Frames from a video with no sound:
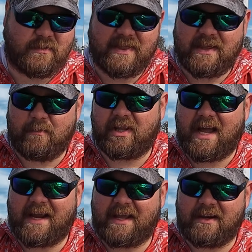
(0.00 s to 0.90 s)
with the
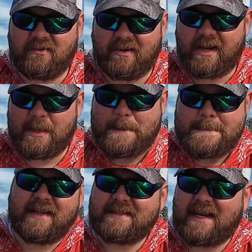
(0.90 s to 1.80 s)
black and green.
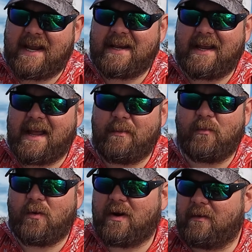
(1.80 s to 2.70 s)
This Handing
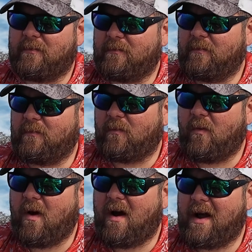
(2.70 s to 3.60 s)
M1
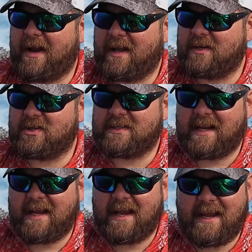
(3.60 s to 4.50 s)
rod,
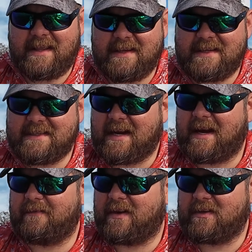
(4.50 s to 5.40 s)
just the
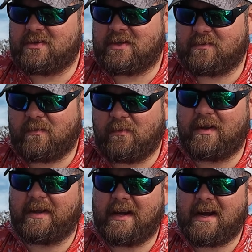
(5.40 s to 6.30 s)
design of it is just
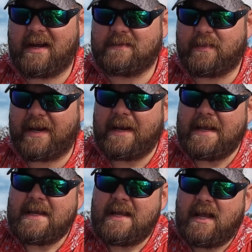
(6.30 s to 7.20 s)
really nice. But
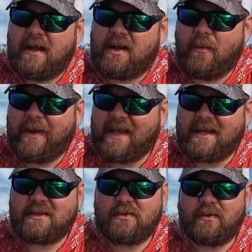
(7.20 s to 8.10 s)
going
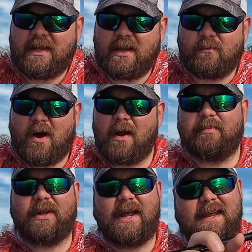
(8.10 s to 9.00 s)
into the rod
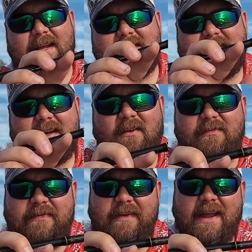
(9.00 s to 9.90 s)
blanket
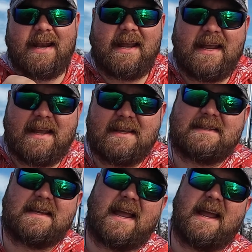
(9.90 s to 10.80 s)
itself, it
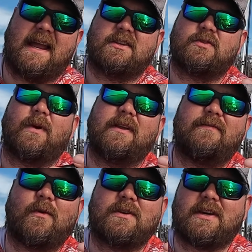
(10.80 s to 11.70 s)
is a
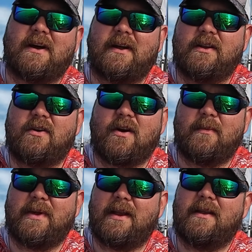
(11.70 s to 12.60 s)
24-ton
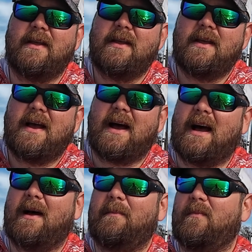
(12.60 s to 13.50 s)
carbon,
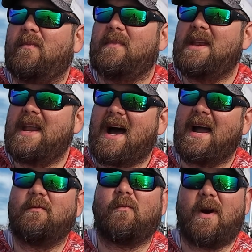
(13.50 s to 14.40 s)

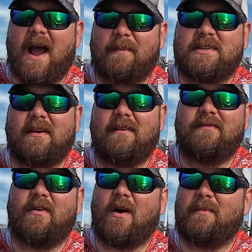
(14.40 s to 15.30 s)
9 wraps
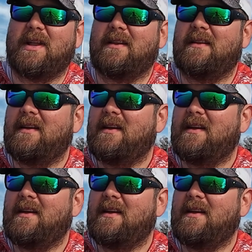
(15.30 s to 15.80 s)
of carbon